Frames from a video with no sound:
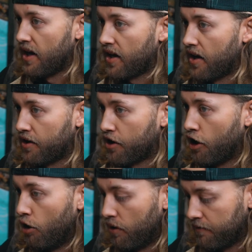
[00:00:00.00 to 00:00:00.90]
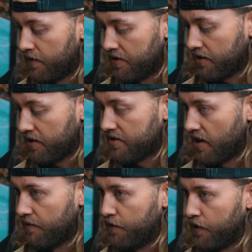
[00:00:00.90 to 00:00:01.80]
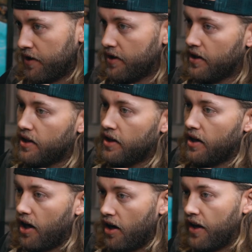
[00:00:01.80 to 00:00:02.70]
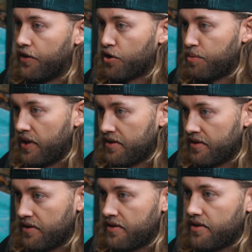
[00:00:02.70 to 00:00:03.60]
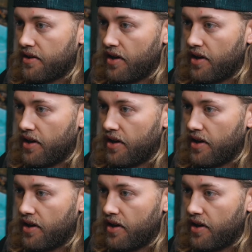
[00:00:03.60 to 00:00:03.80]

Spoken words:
I got to go and physically set foot in those places.